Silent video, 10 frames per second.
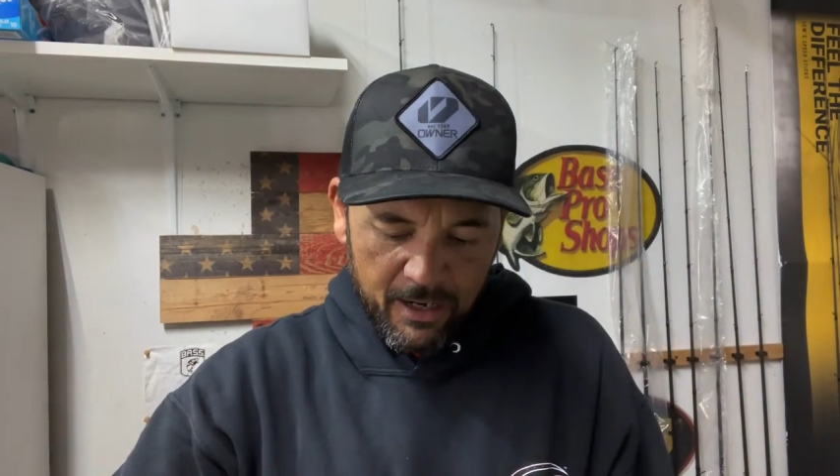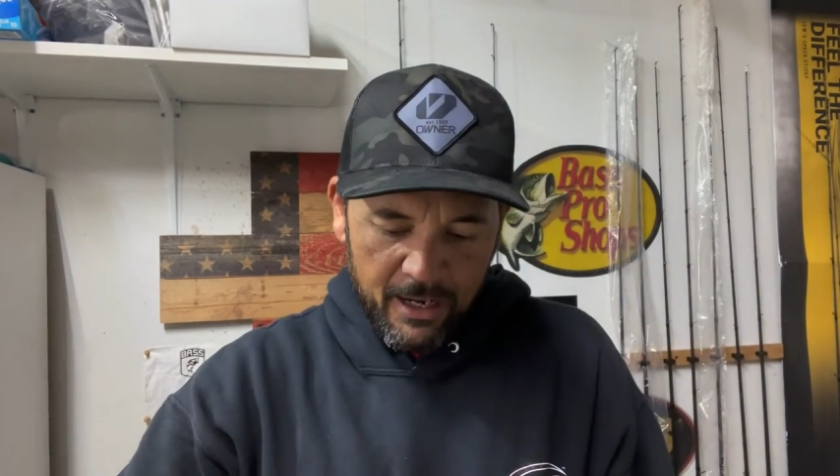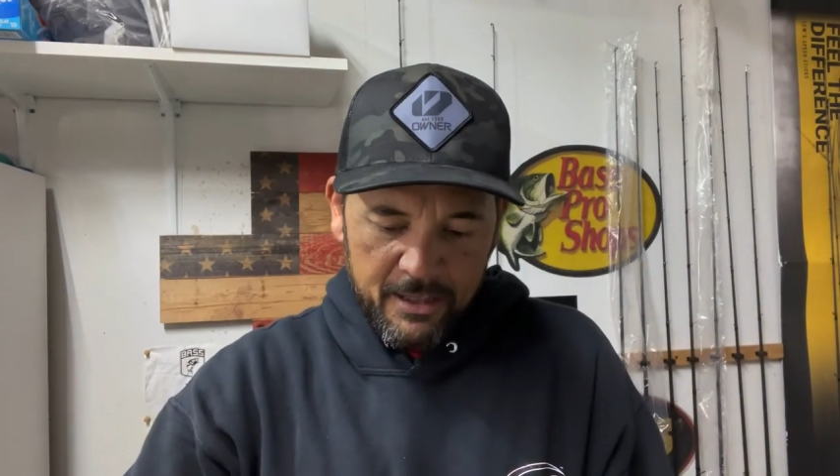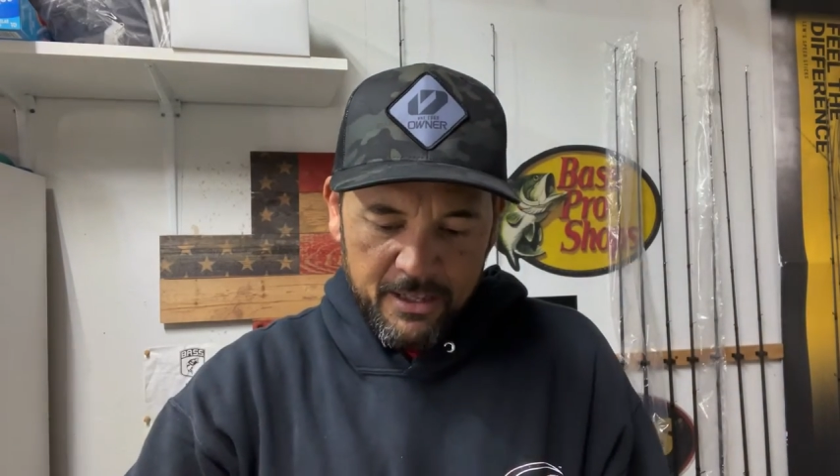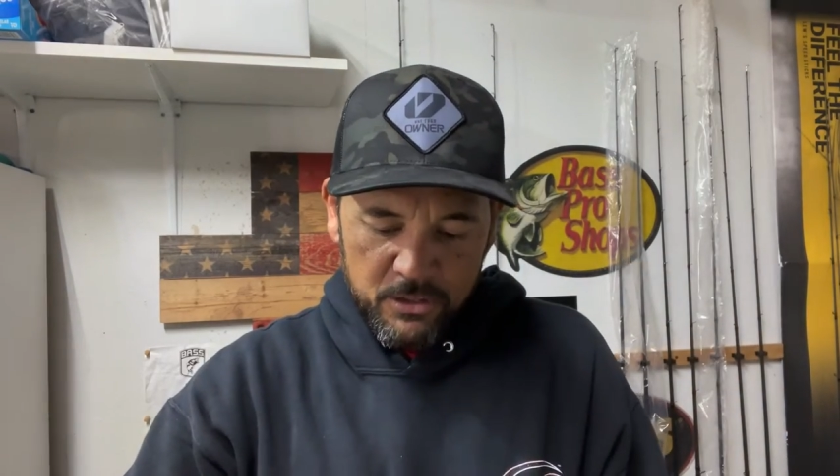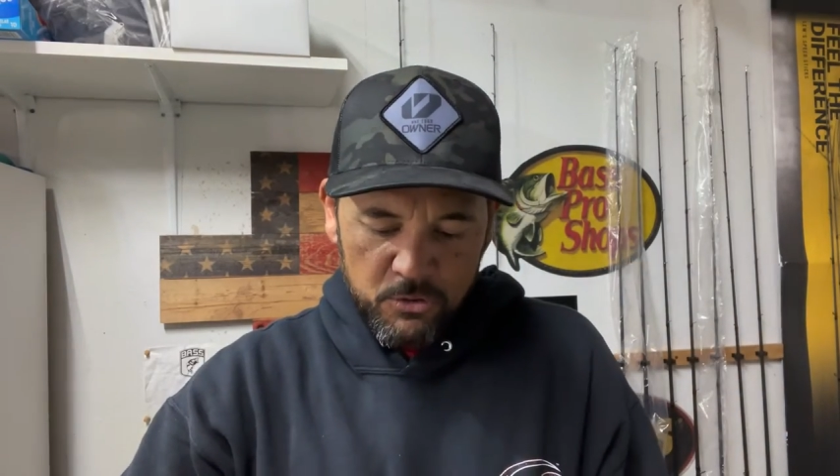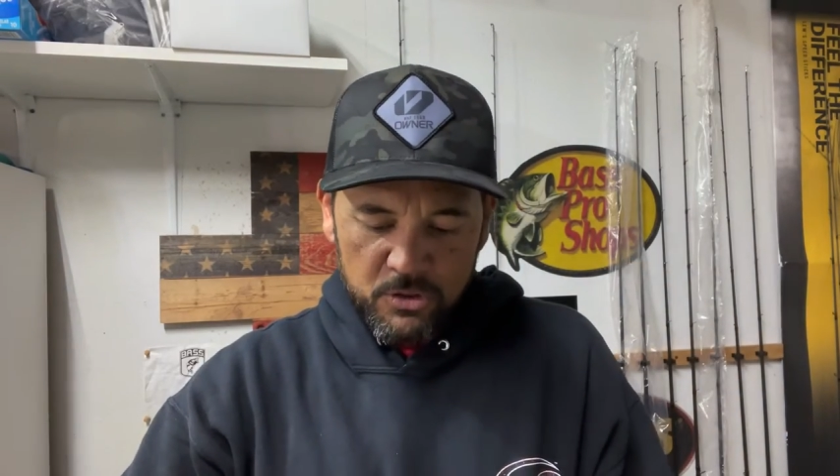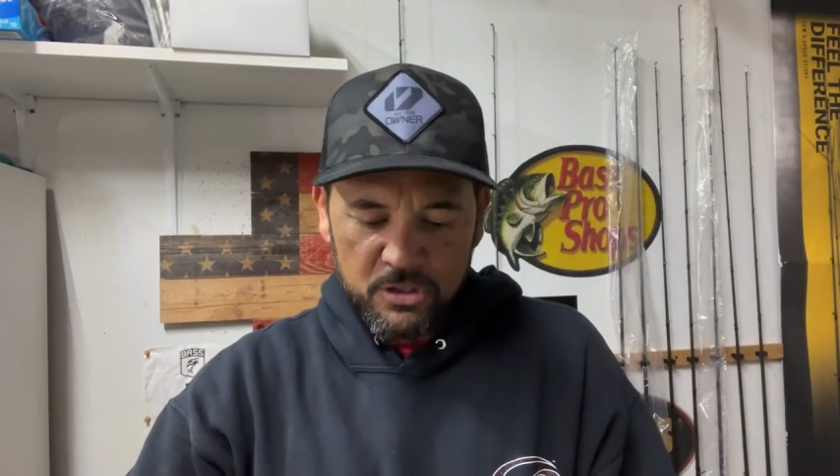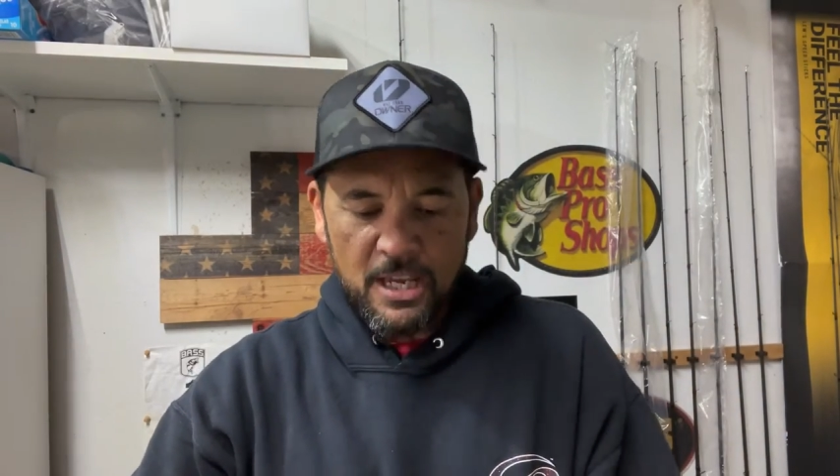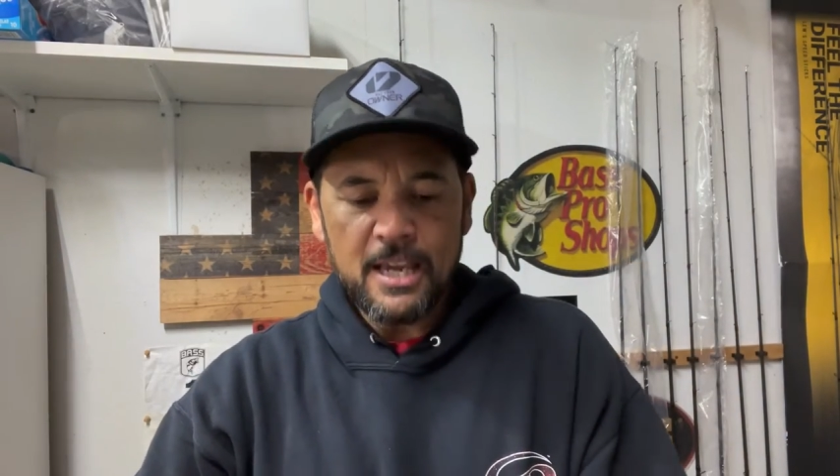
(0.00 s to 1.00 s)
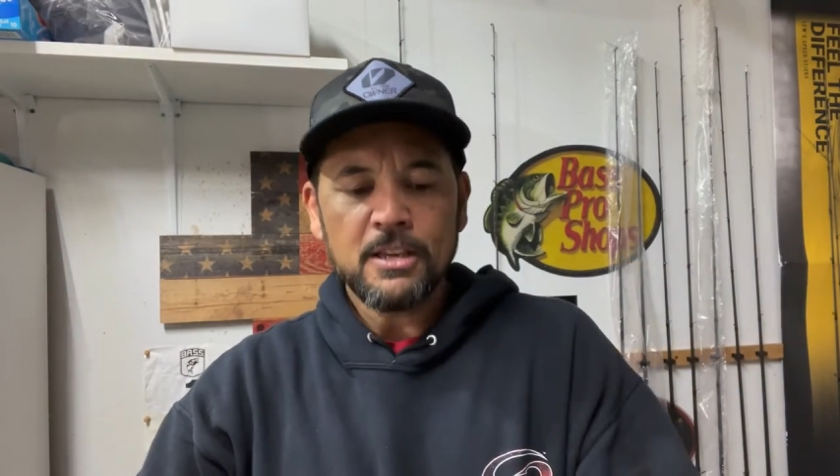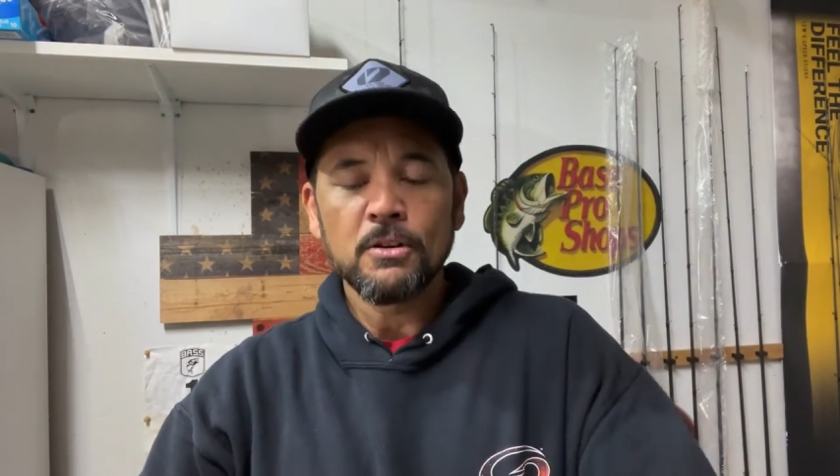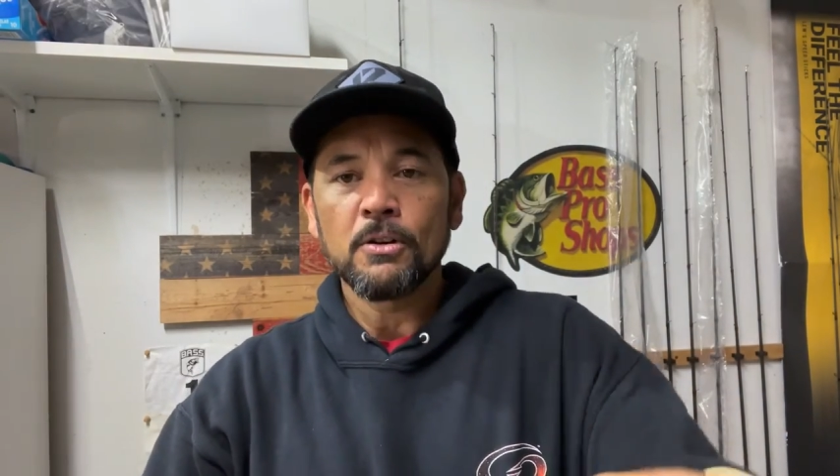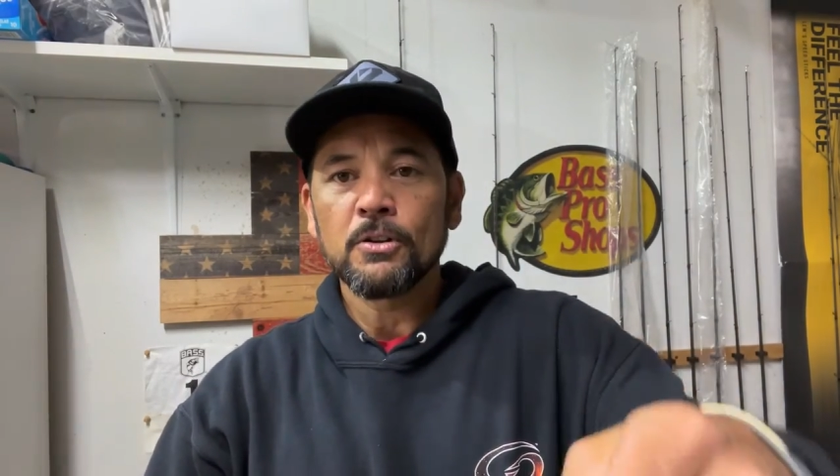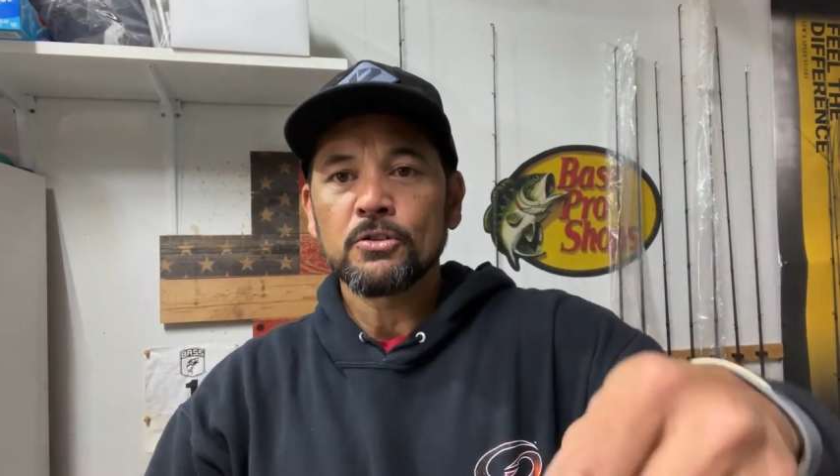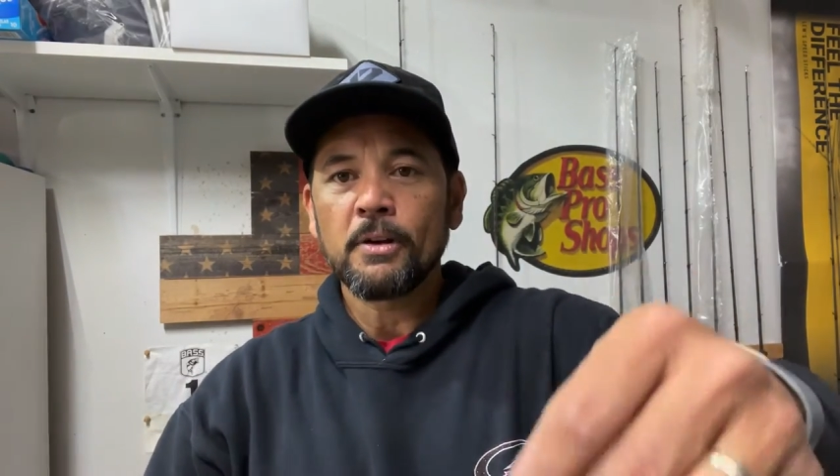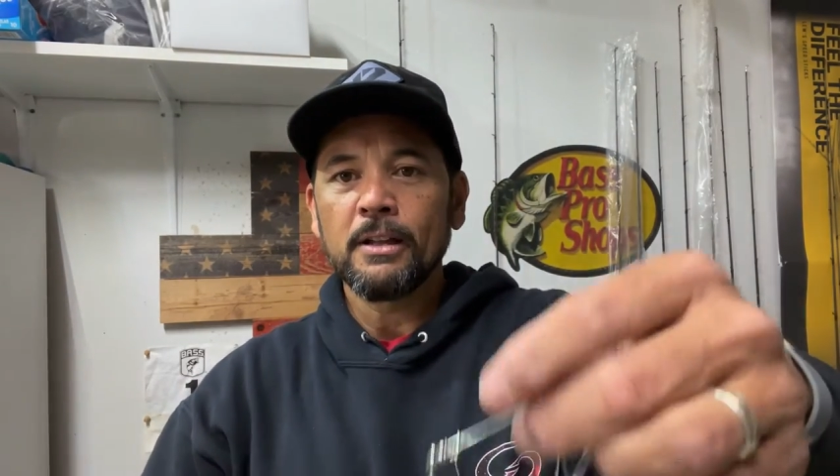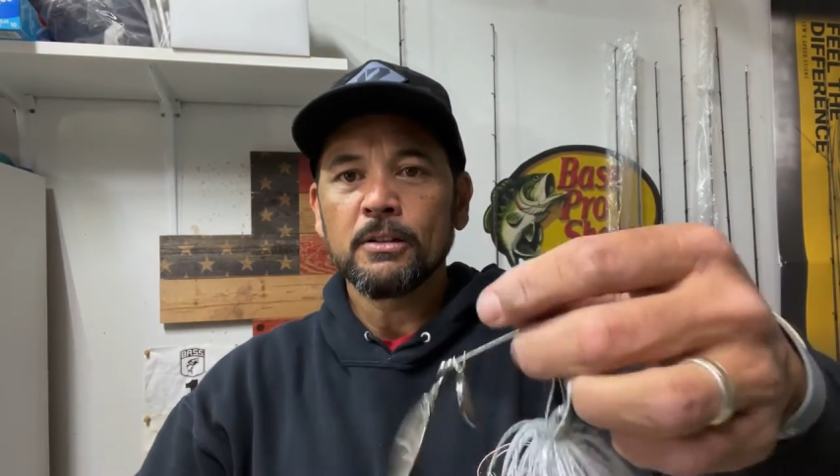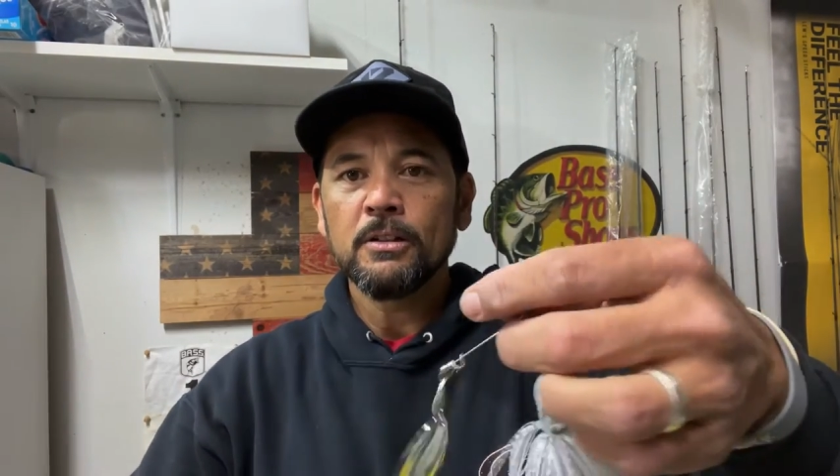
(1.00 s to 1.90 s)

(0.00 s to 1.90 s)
And then you just take your trailer